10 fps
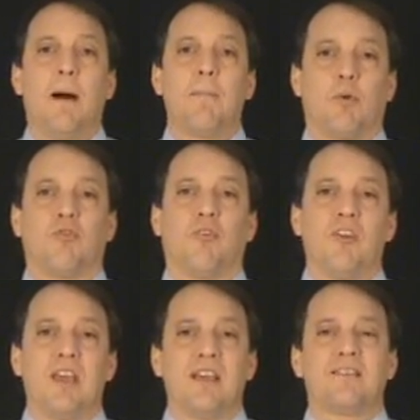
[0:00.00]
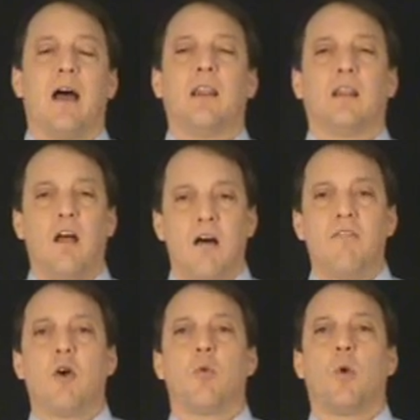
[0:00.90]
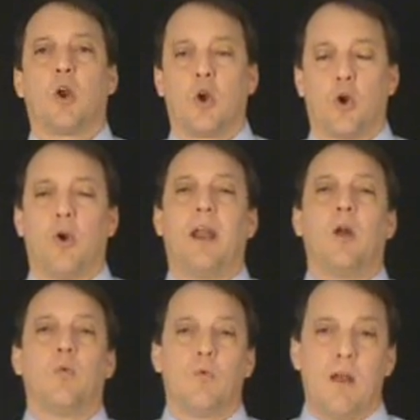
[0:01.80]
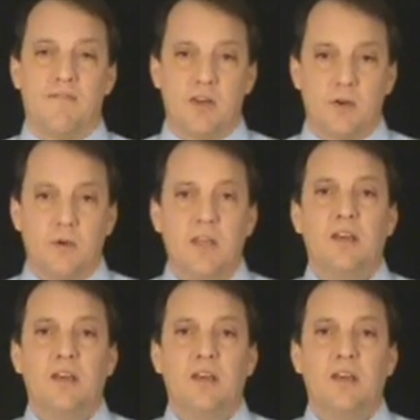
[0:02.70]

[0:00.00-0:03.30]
My personal thing is I love recurring revenue.